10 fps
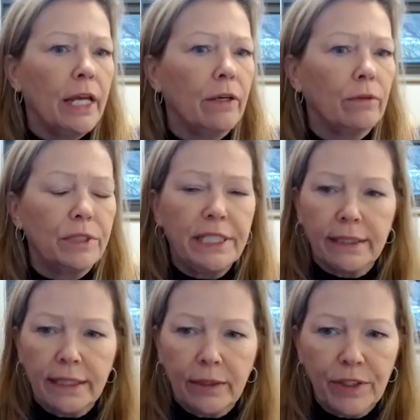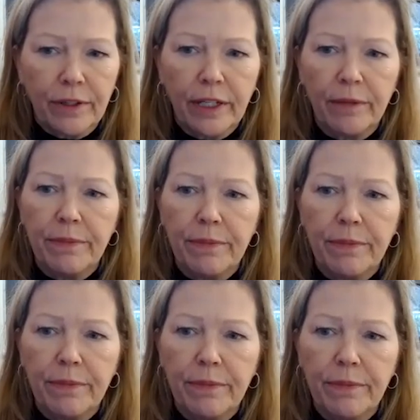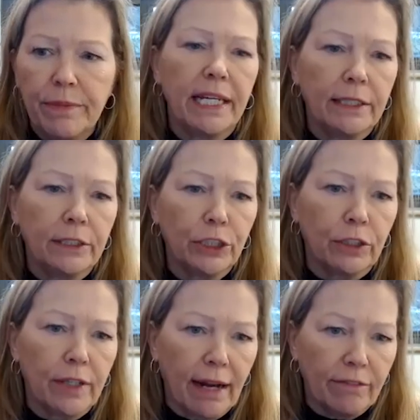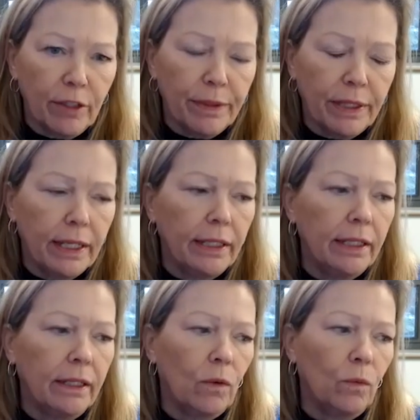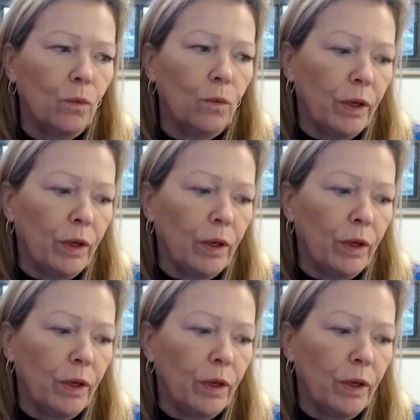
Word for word: you know, dealing with our community, making sure everybody, you know,